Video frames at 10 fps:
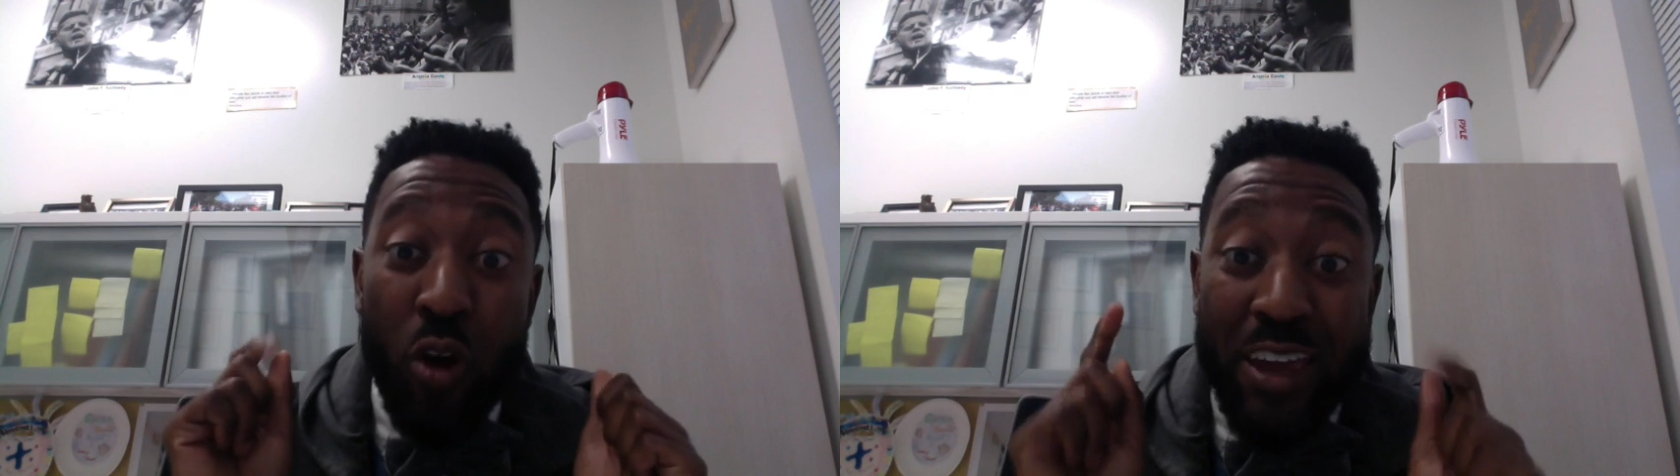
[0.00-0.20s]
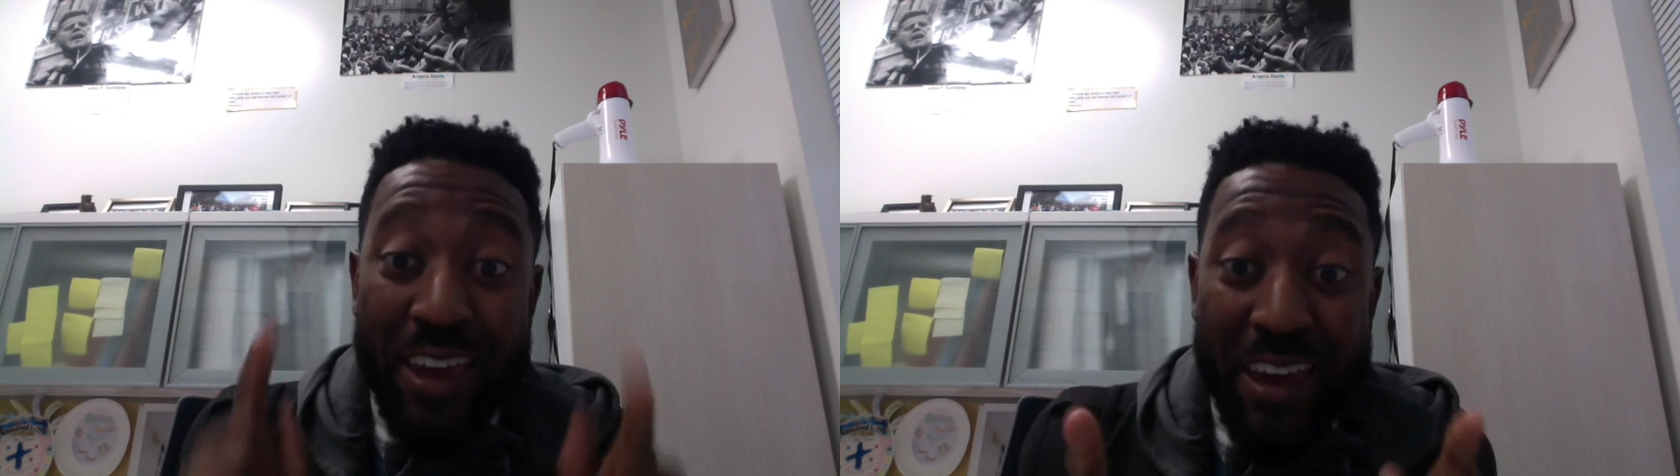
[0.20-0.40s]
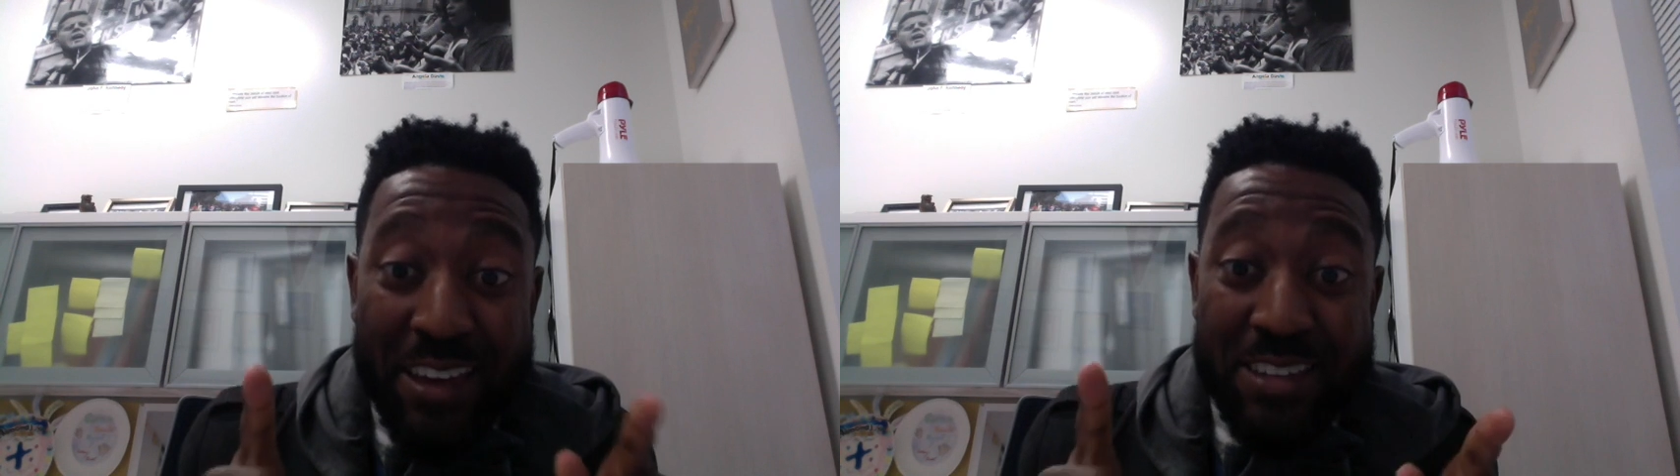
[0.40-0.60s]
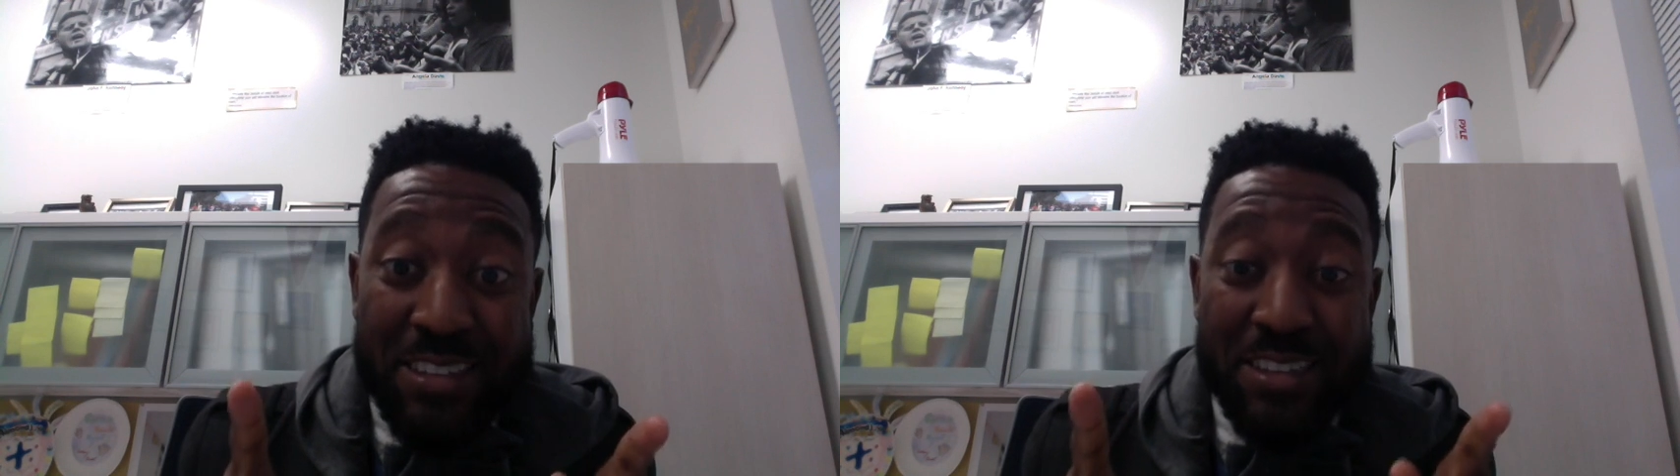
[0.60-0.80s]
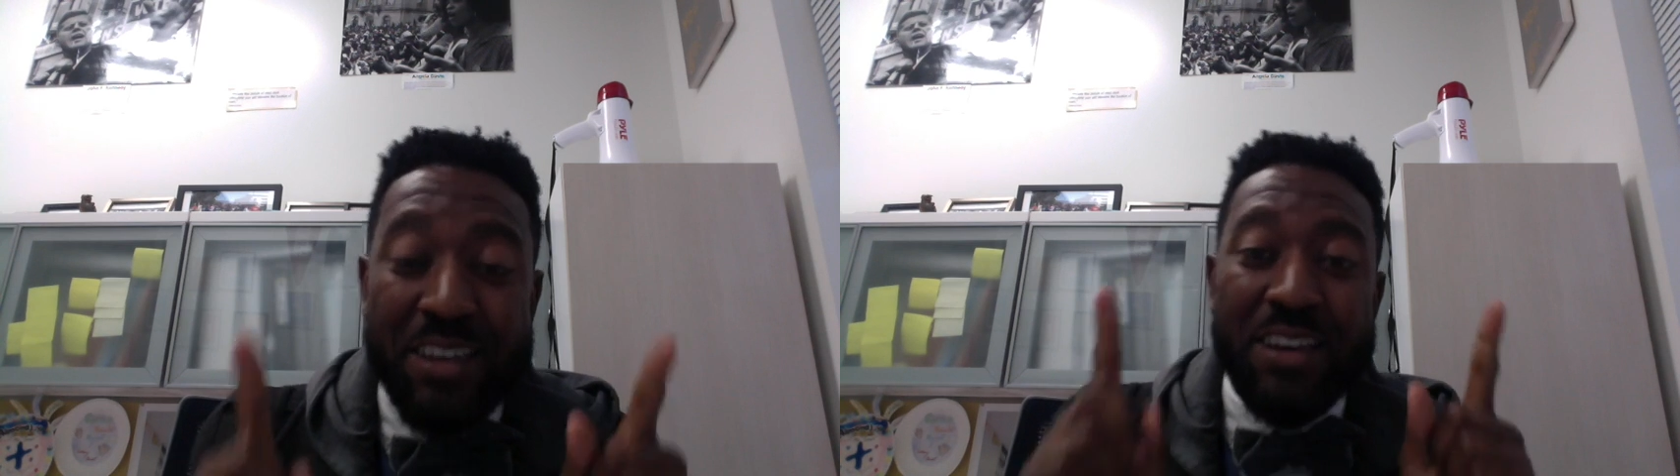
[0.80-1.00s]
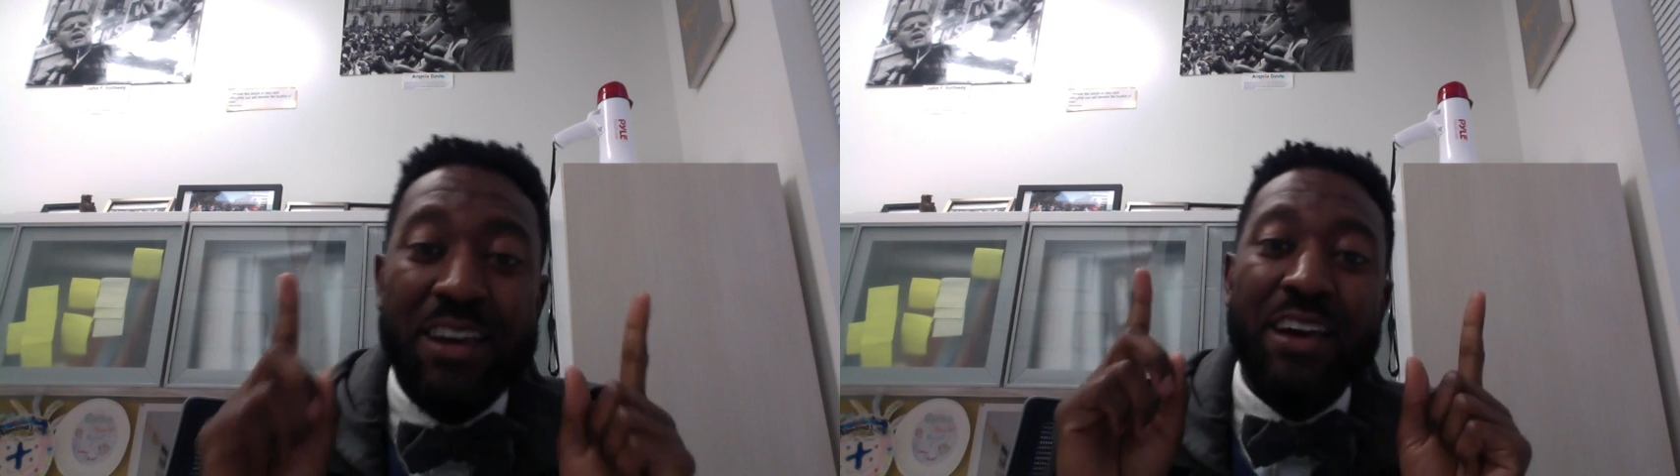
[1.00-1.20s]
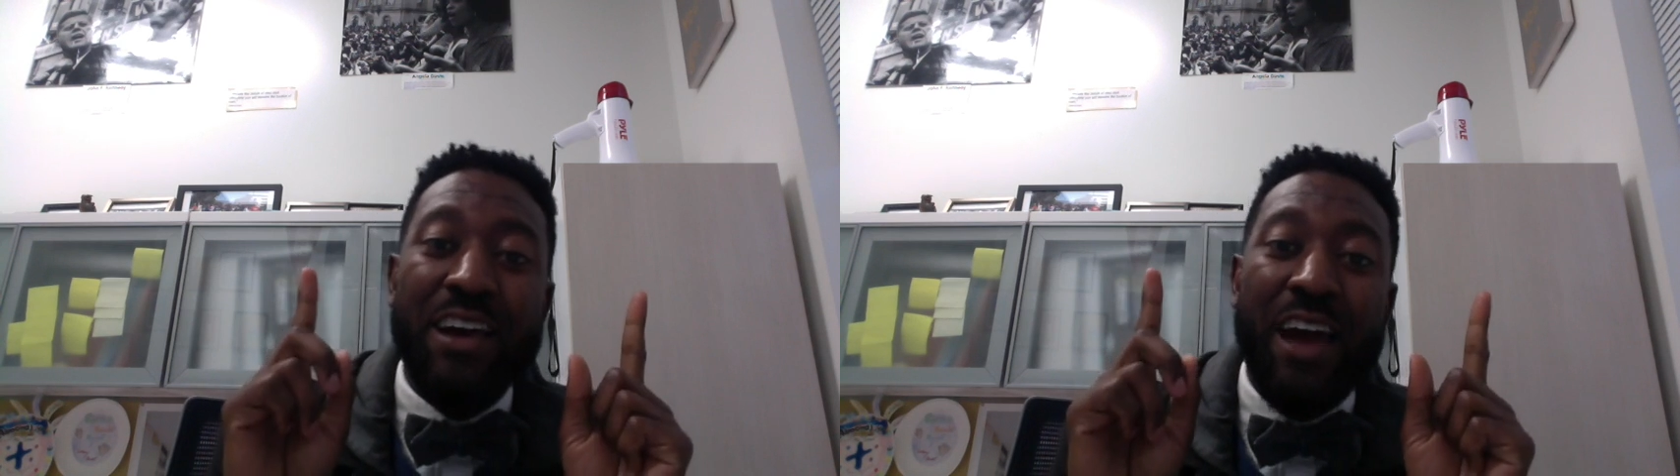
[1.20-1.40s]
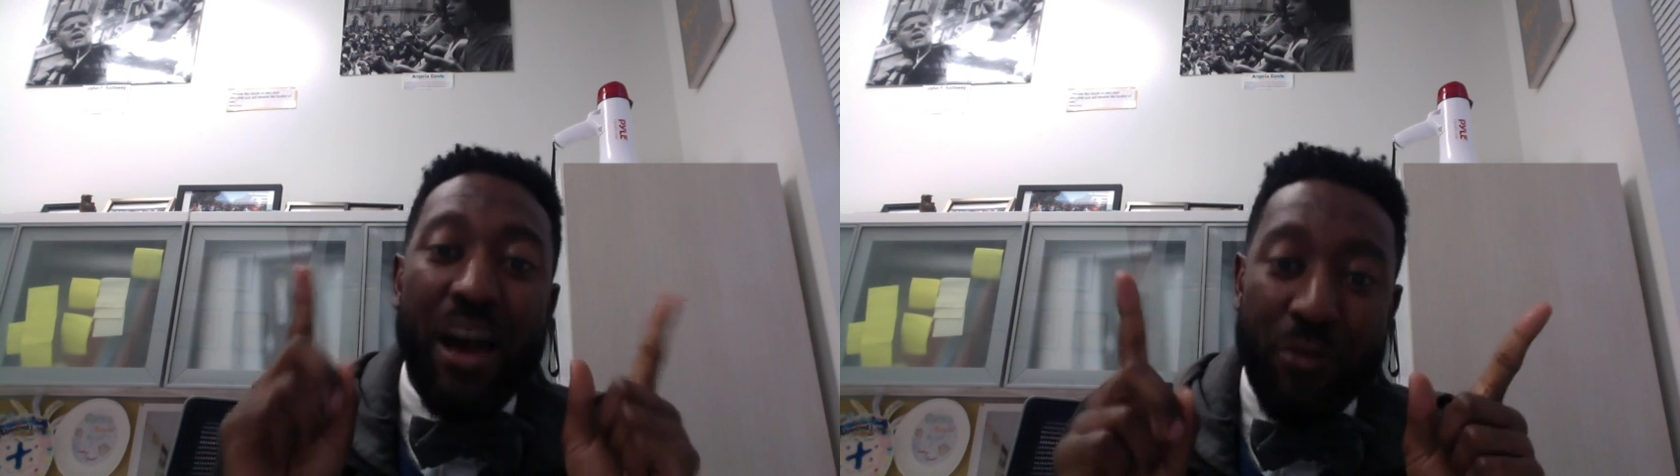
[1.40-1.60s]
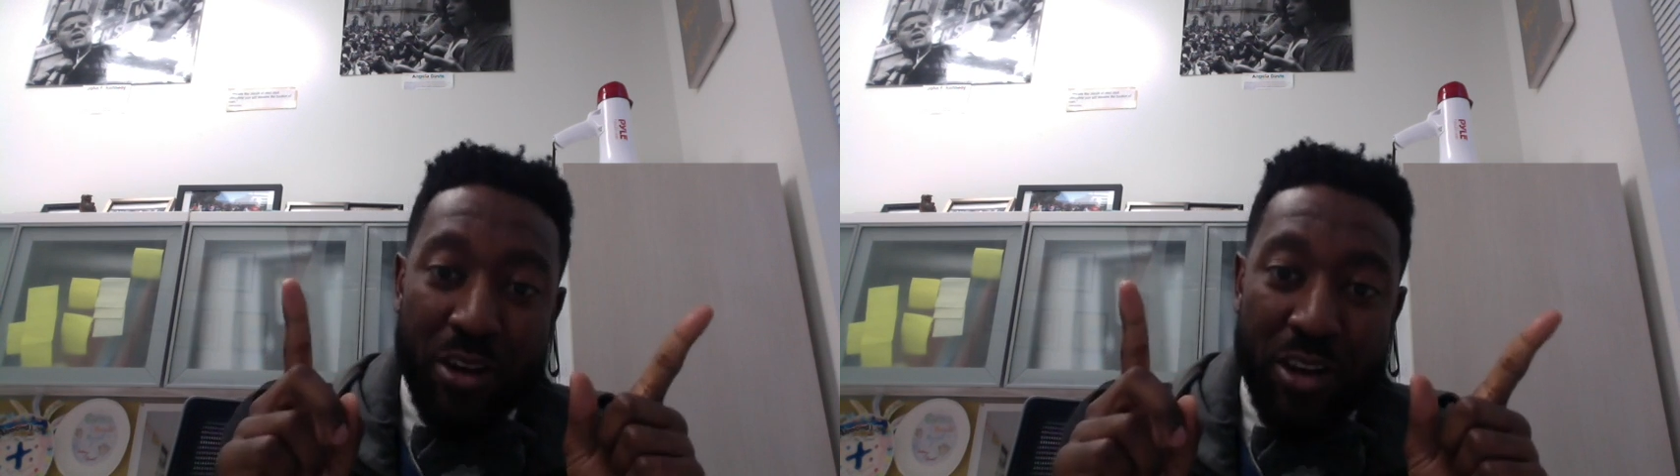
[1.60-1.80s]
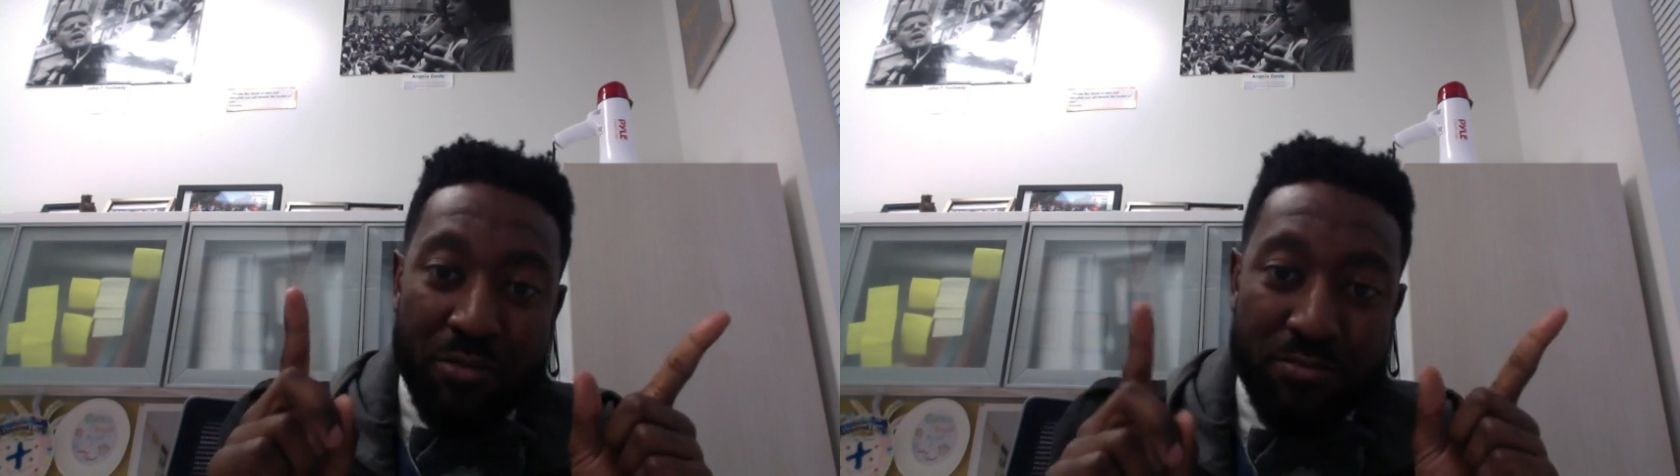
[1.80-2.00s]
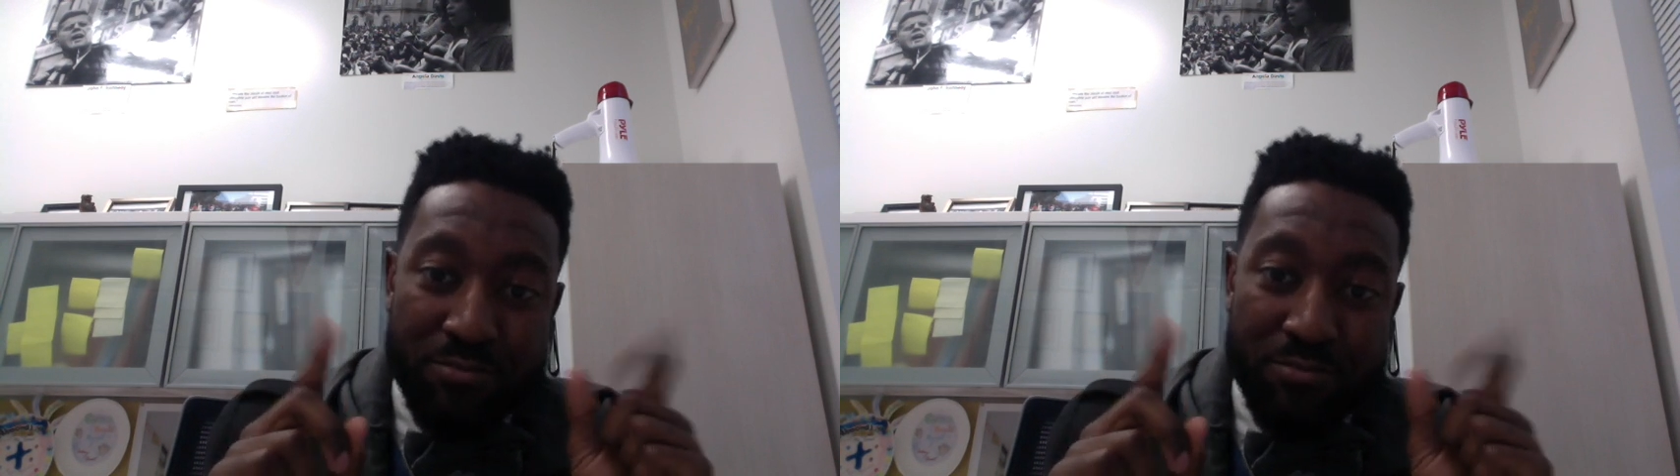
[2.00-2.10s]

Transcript: kids. Have a great day.